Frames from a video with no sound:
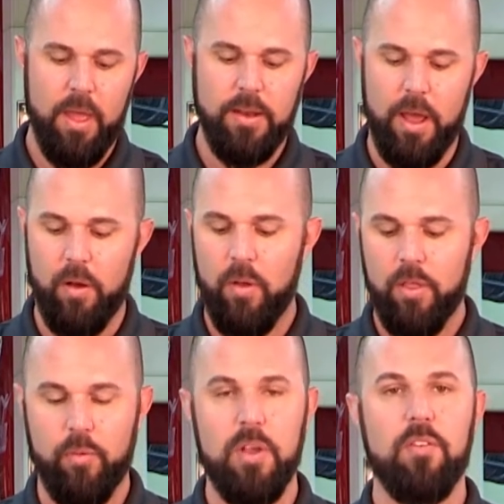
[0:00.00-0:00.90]
Now,
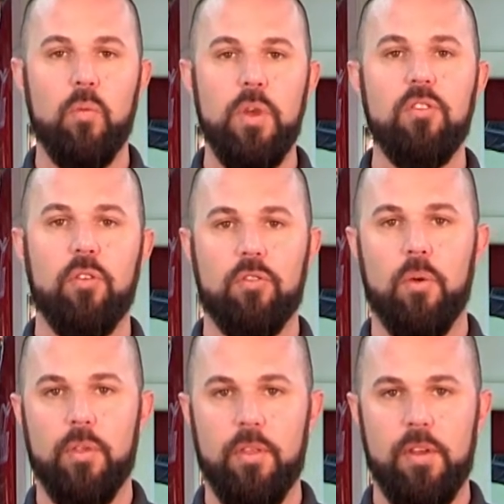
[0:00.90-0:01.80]
the reason we chose to go
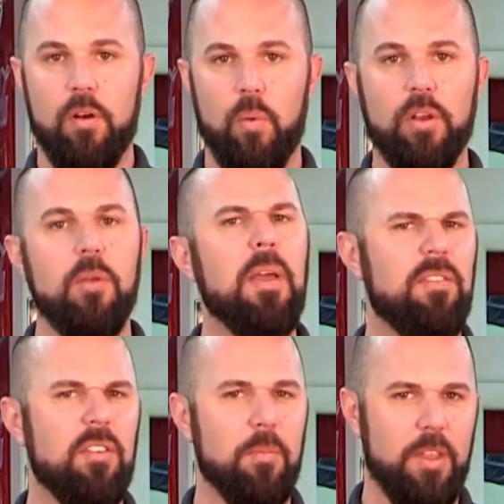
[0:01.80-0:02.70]
with a thinner one, you may
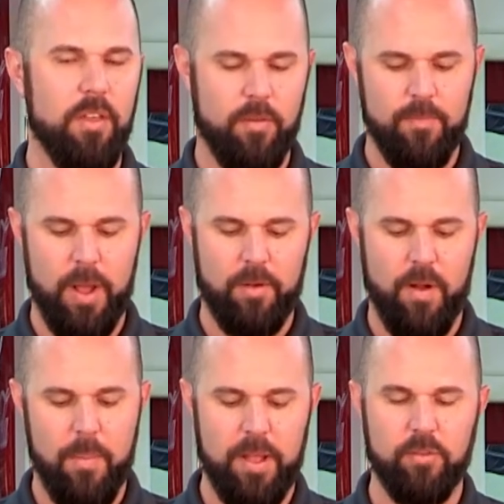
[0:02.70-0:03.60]
see some of the other
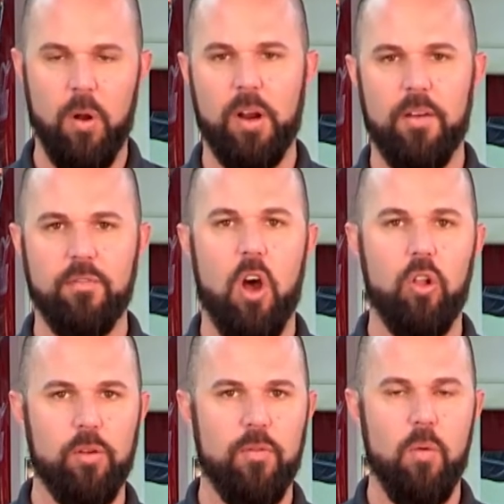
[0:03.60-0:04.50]
microfiber pads on the market have
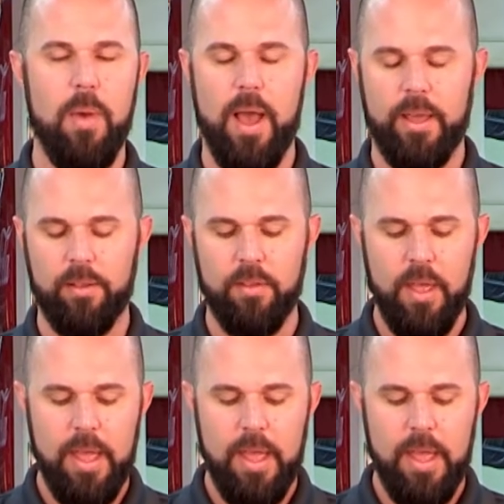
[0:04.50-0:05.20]
taller foam backings,